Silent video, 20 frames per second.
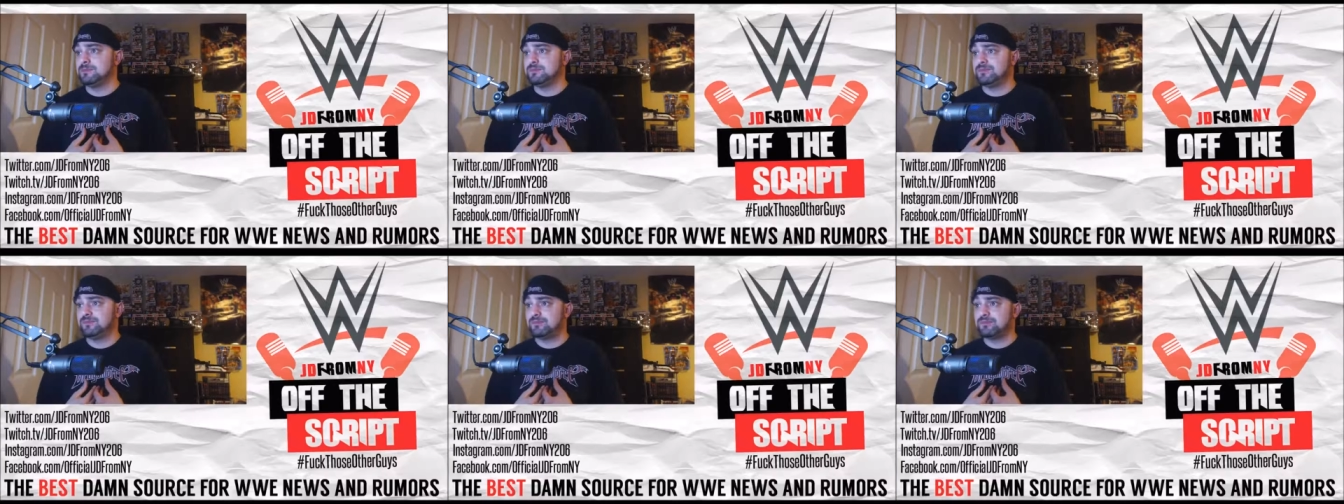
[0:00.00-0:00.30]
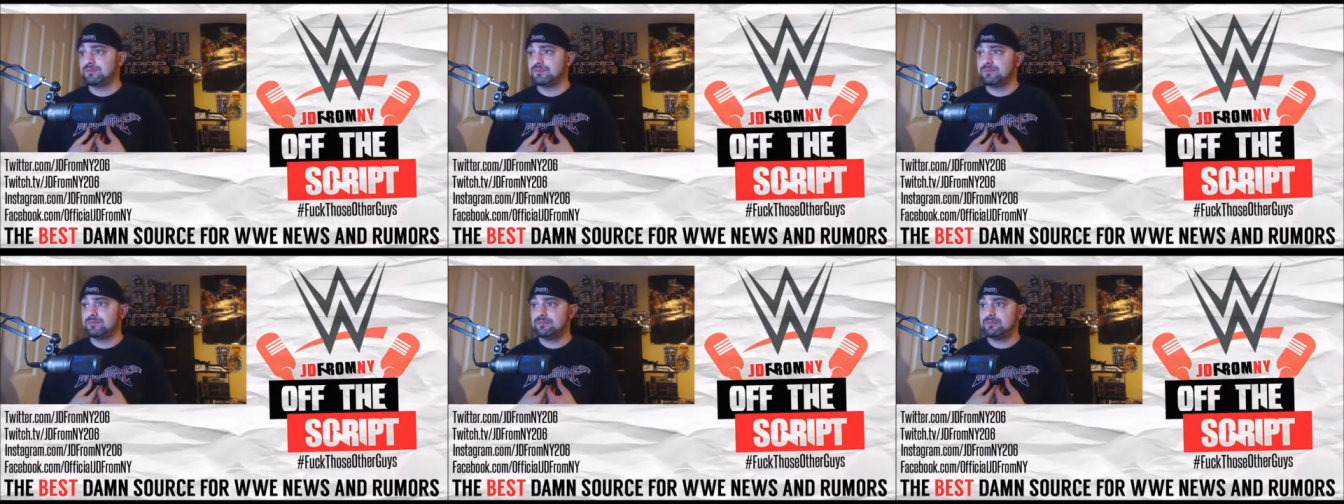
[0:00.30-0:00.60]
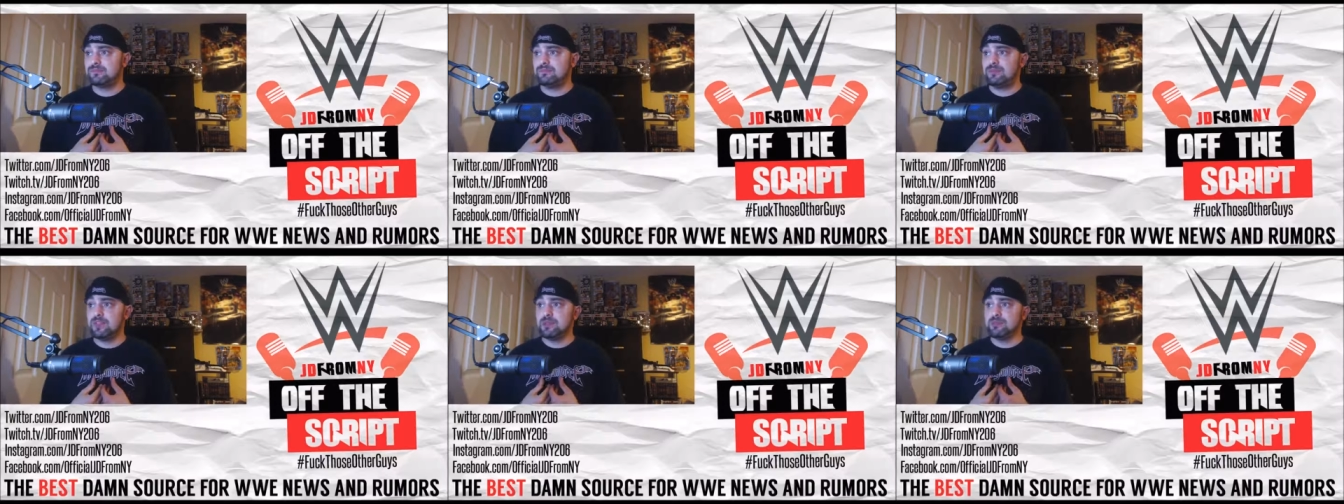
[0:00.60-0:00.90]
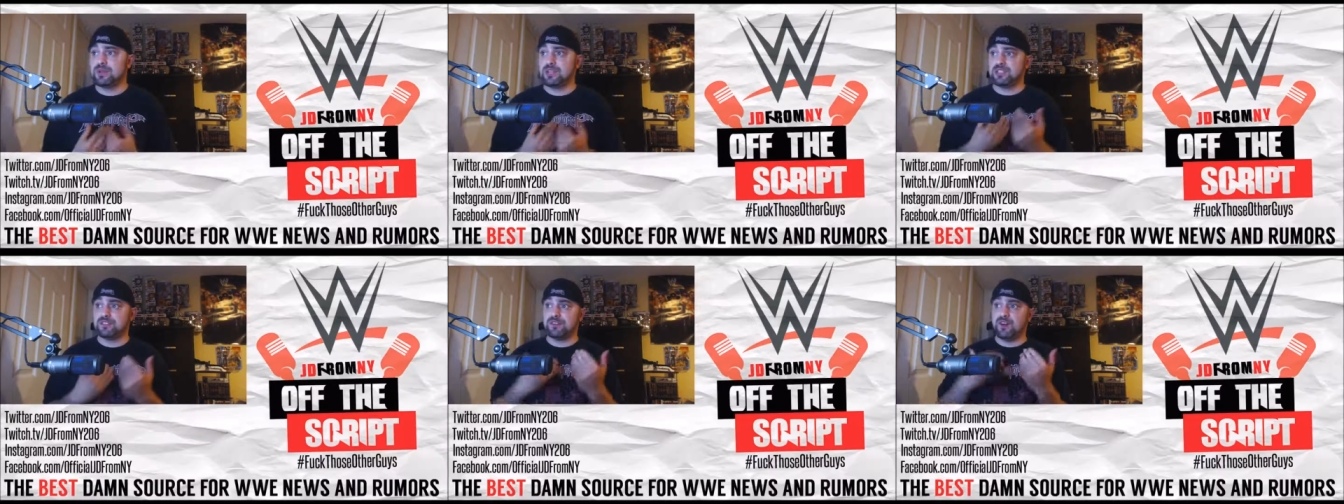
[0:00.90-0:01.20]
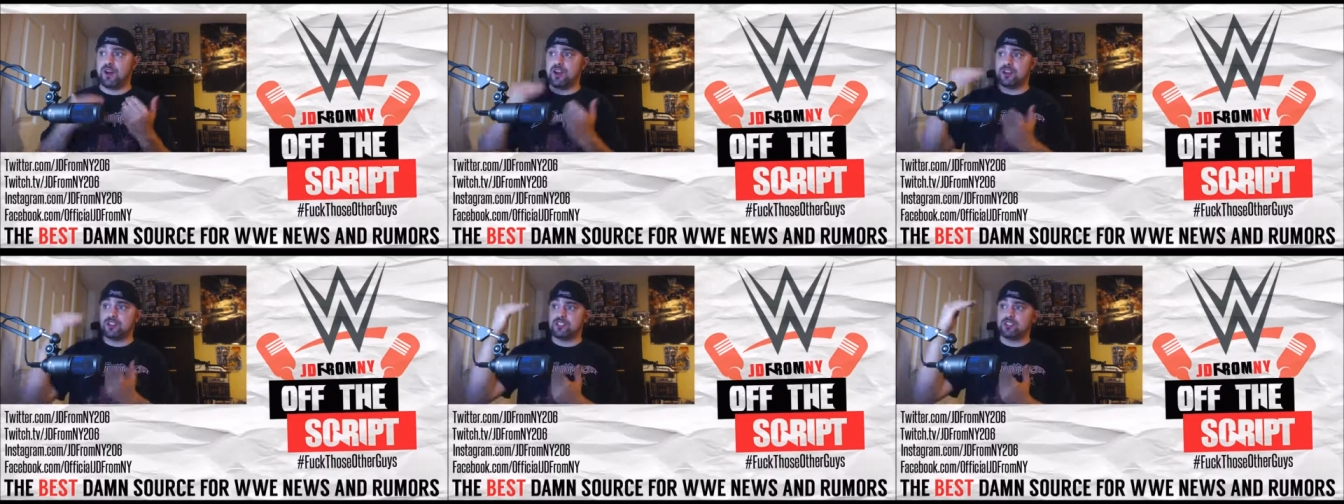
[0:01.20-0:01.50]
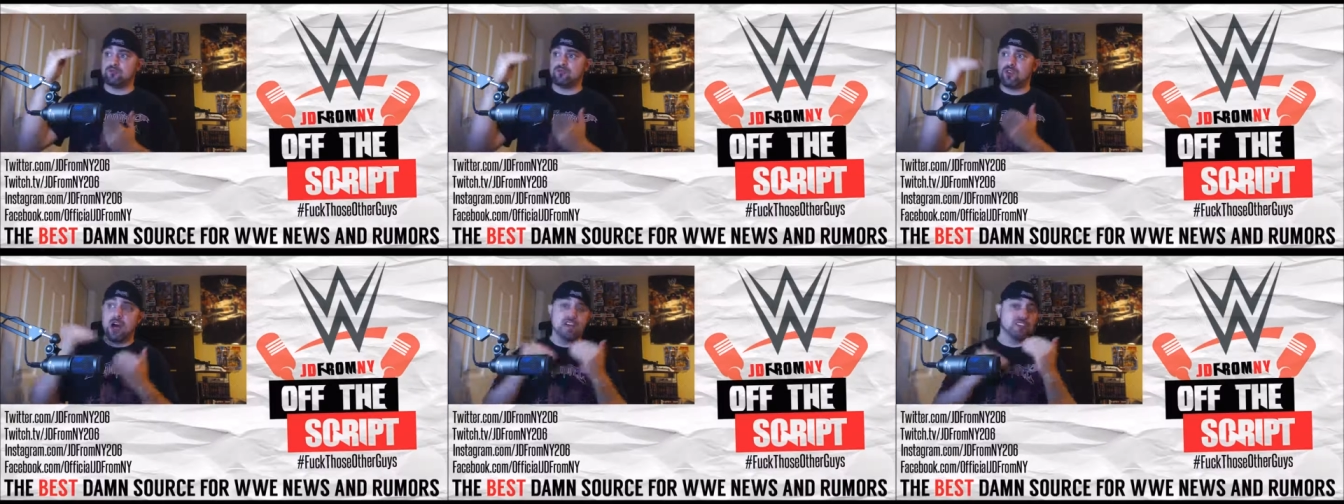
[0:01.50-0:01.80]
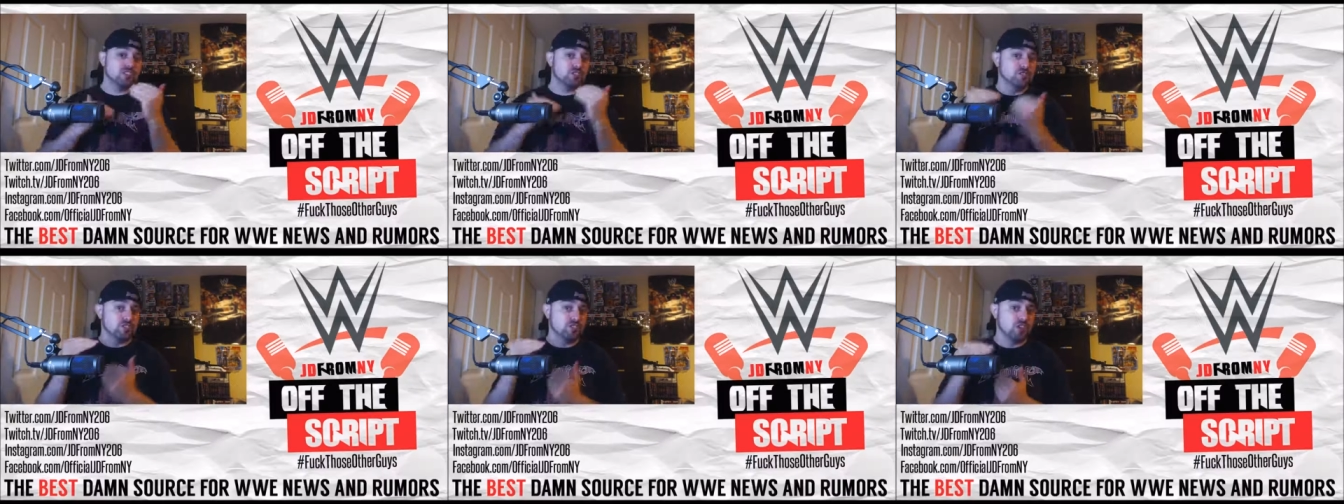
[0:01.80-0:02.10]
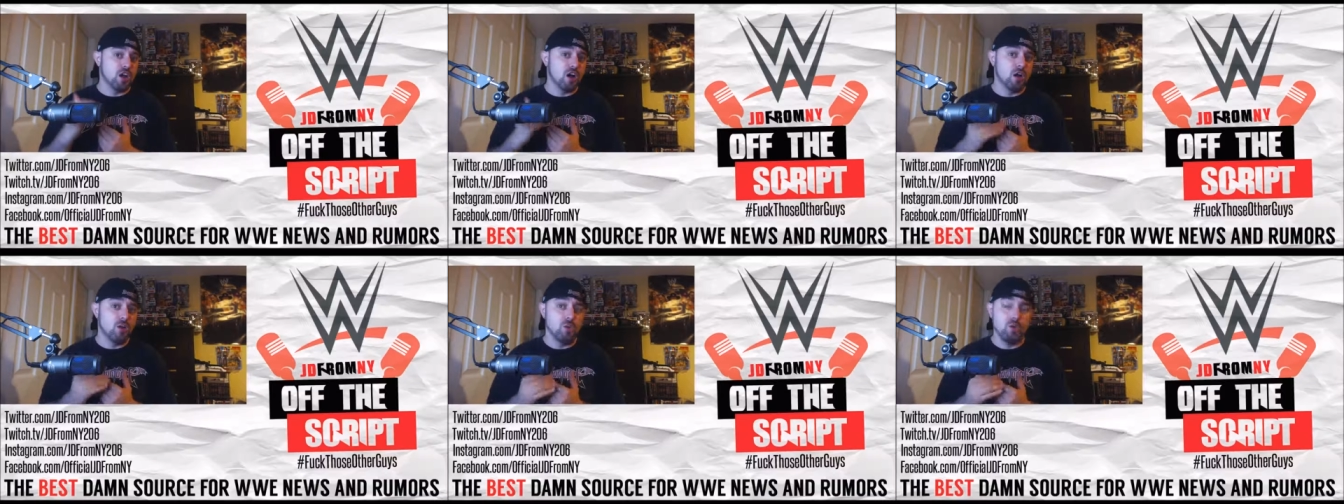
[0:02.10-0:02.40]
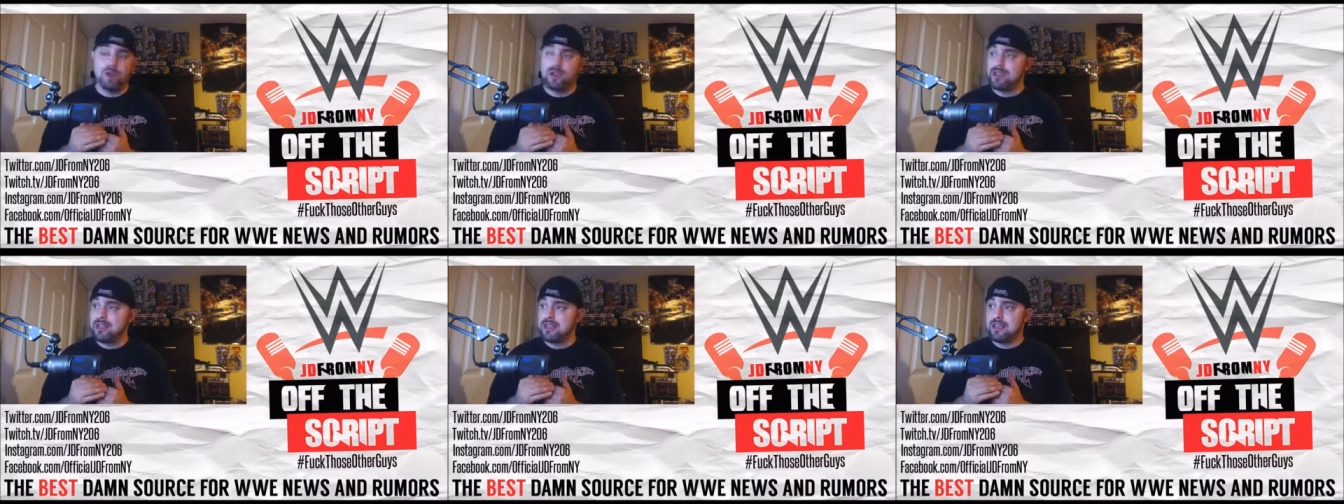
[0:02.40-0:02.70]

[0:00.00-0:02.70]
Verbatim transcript: it. But as far as the rosters go,